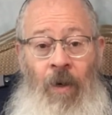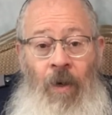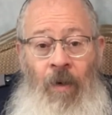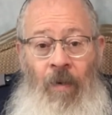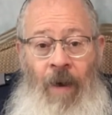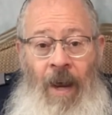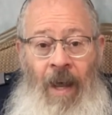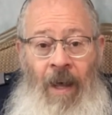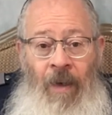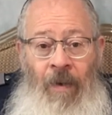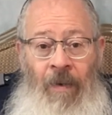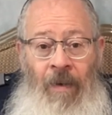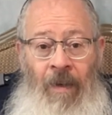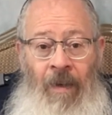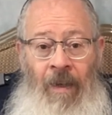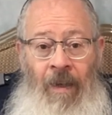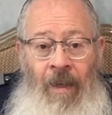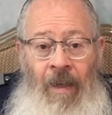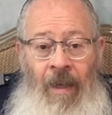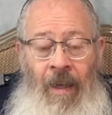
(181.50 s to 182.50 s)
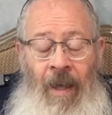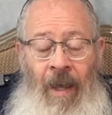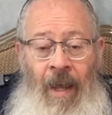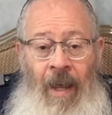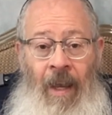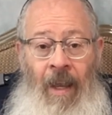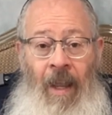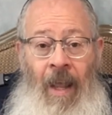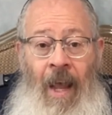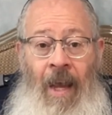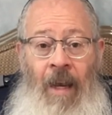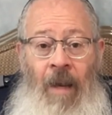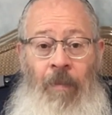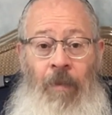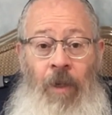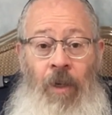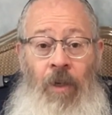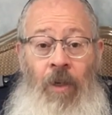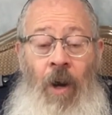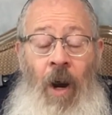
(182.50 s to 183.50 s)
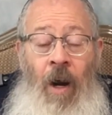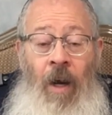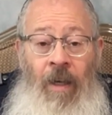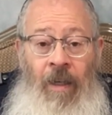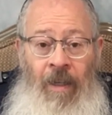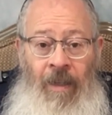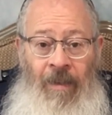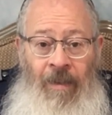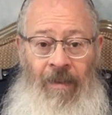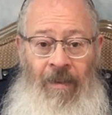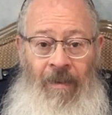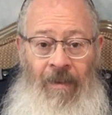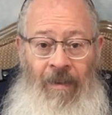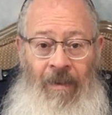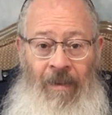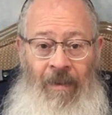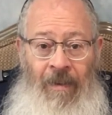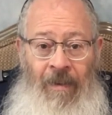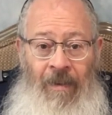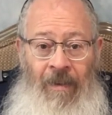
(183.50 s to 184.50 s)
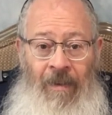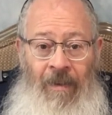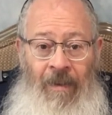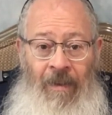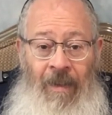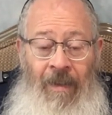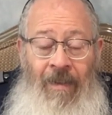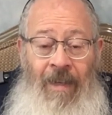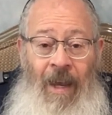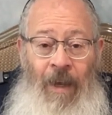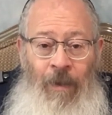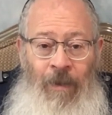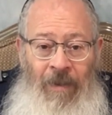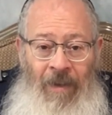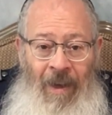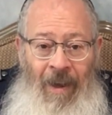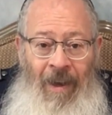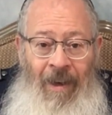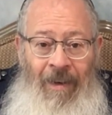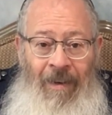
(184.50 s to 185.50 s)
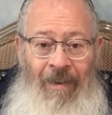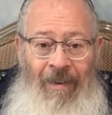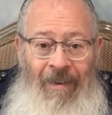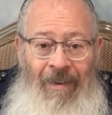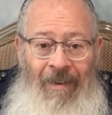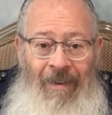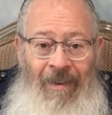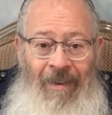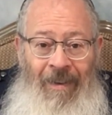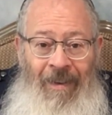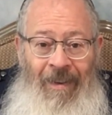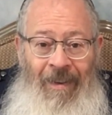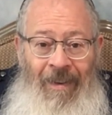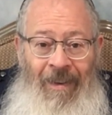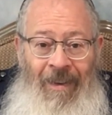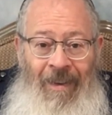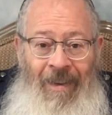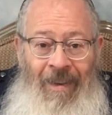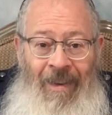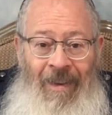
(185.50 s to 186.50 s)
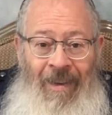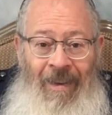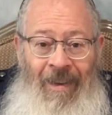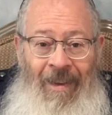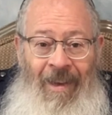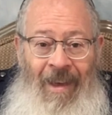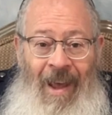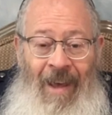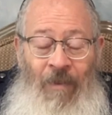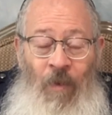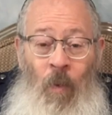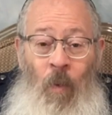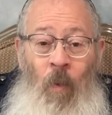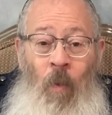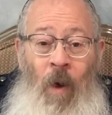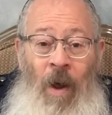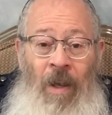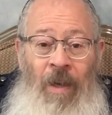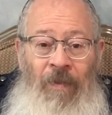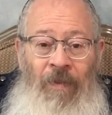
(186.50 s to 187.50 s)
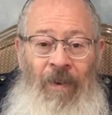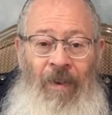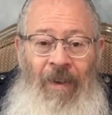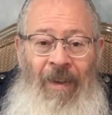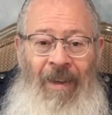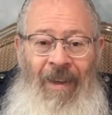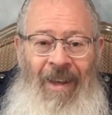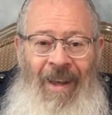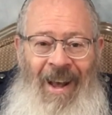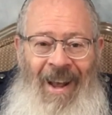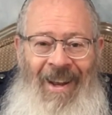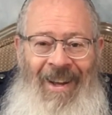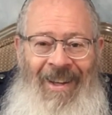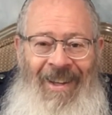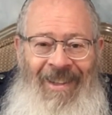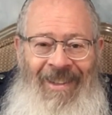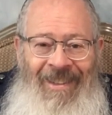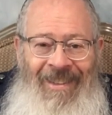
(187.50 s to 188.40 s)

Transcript: around and light up the darkness that's outside. Have a wonderful Chanukah.